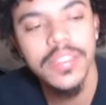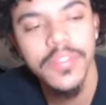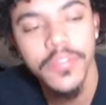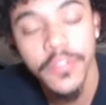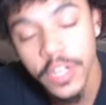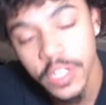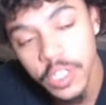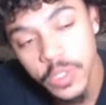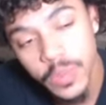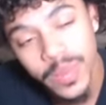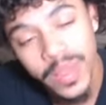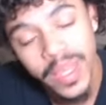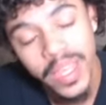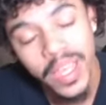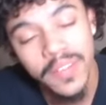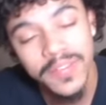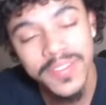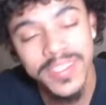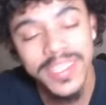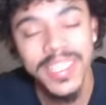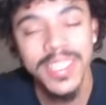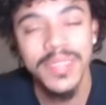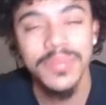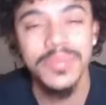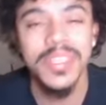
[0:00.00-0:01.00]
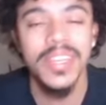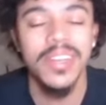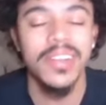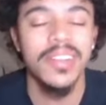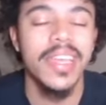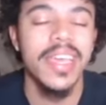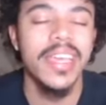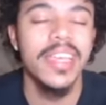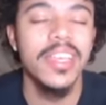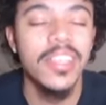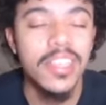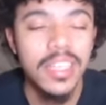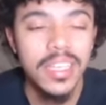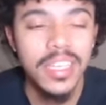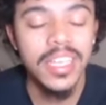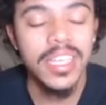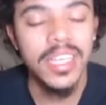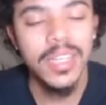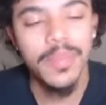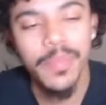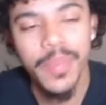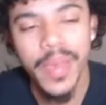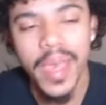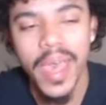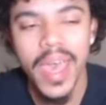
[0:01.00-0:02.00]
fringe playoff teams that are like
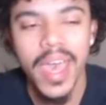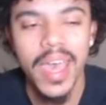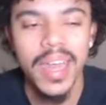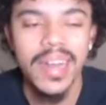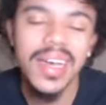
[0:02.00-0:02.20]
good, bad.